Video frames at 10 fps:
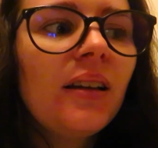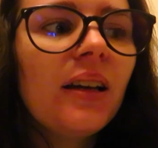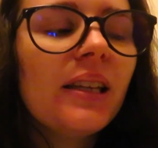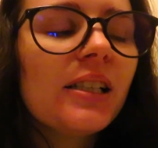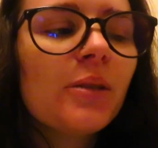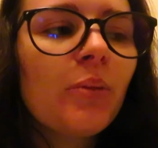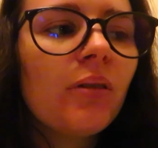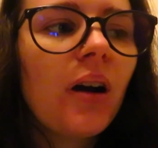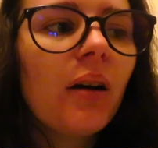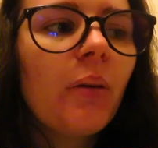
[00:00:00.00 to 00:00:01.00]
and then
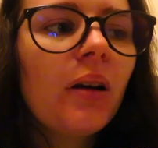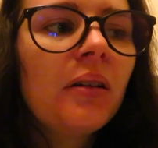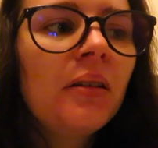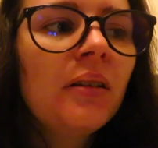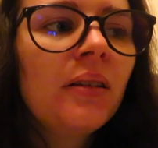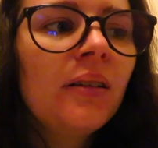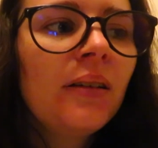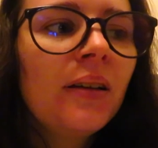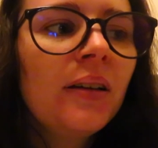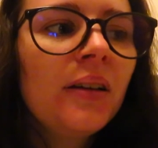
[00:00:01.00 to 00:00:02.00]
tomorrow
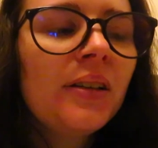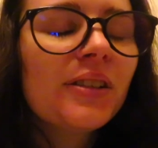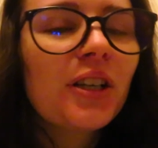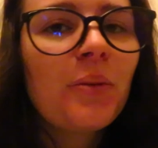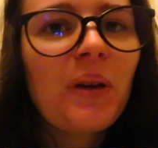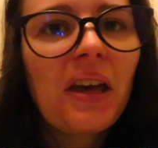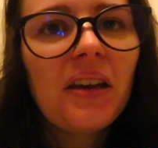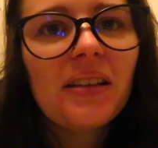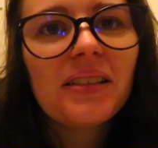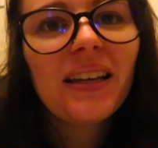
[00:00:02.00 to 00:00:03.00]
it's gonna be
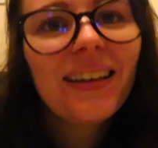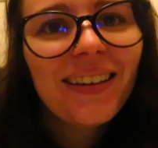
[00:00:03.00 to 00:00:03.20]
8.